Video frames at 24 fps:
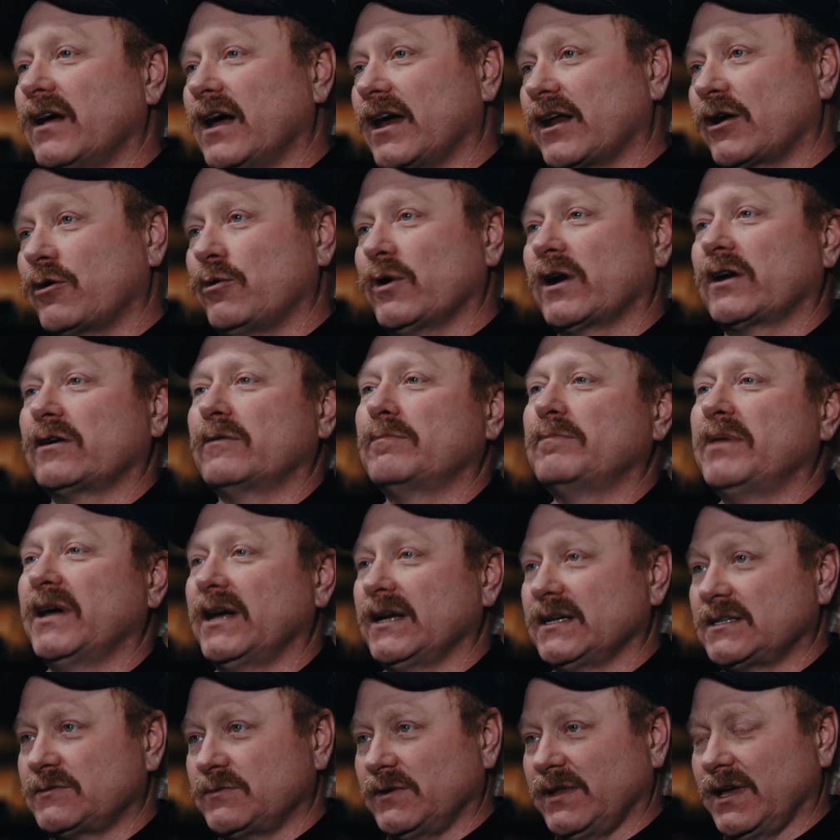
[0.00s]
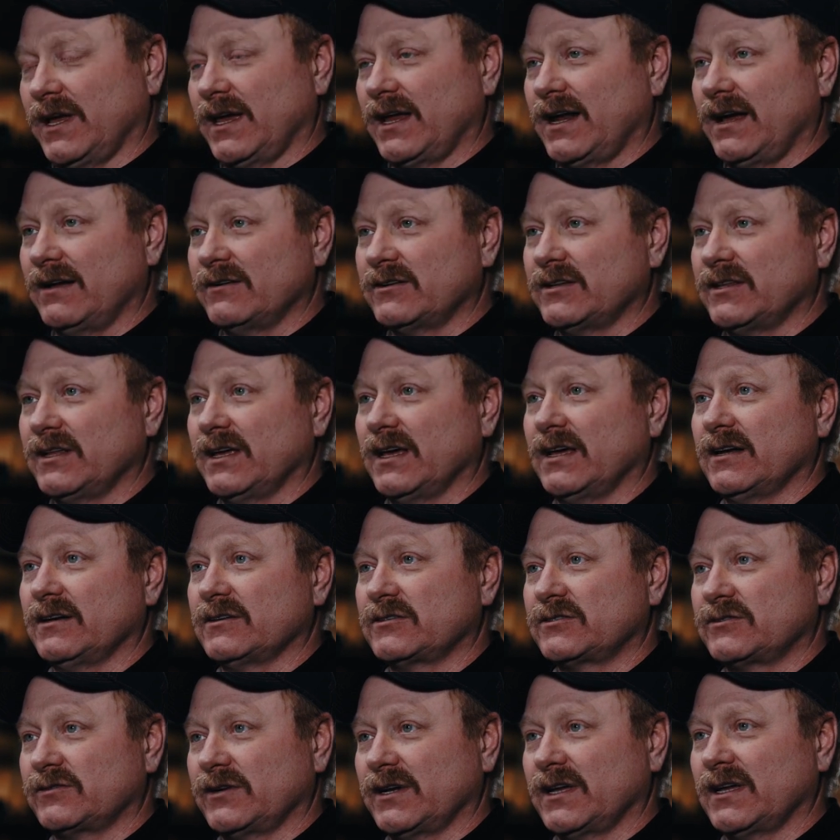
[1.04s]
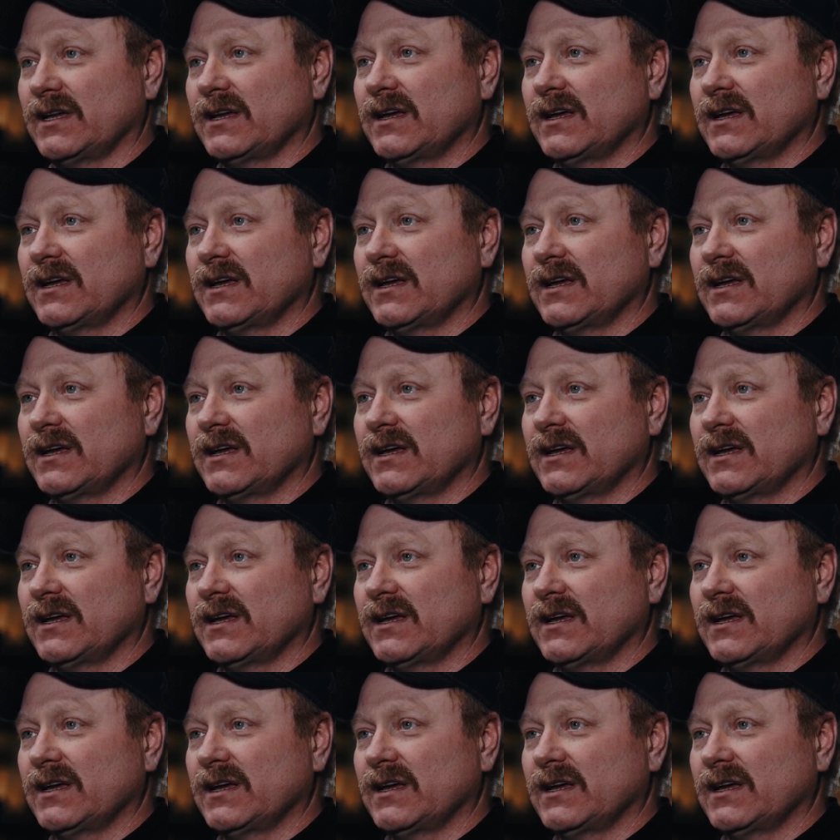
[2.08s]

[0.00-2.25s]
at a quicker pace when they get out into the industry.